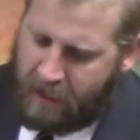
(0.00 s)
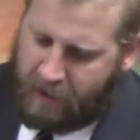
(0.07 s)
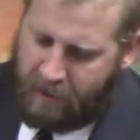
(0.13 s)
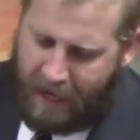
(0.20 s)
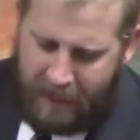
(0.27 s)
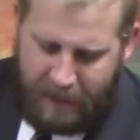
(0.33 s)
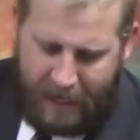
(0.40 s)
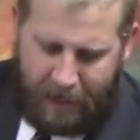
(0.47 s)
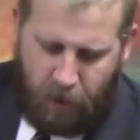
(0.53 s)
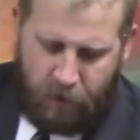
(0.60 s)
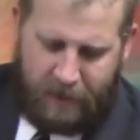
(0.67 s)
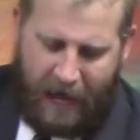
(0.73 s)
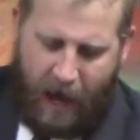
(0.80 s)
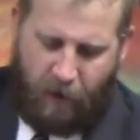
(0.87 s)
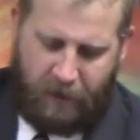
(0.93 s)
They that go
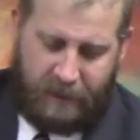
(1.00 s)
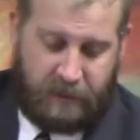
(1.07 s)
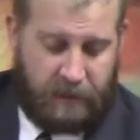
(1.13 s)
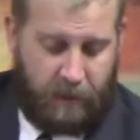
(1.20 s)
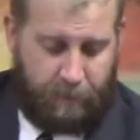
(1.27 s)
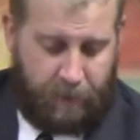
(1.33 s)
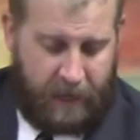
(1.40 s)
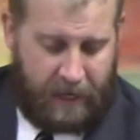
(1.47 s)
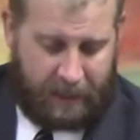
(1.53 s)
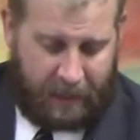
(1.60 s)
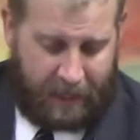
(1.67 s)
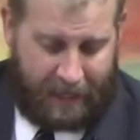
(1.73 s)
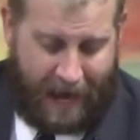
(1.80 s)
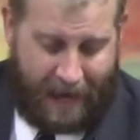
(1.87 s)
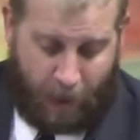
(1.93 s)
down into the pit
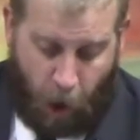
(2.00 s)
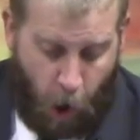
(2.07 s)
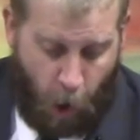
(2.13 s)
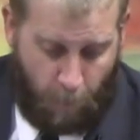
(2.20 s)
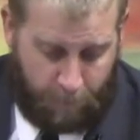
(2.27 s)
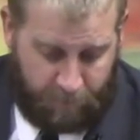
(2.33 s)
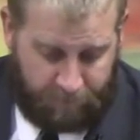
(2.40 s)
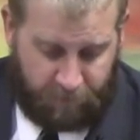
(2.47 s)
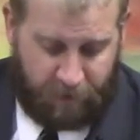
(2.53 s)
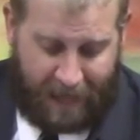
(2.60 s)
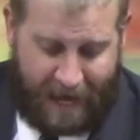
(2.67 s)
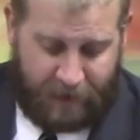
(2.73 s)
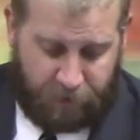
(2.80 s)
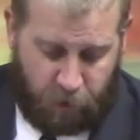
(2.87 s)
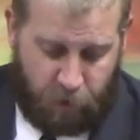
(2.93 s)
cannot hope for
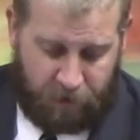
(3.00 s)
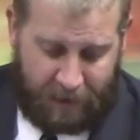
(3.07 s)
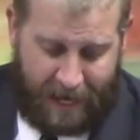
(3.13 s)
thy truth.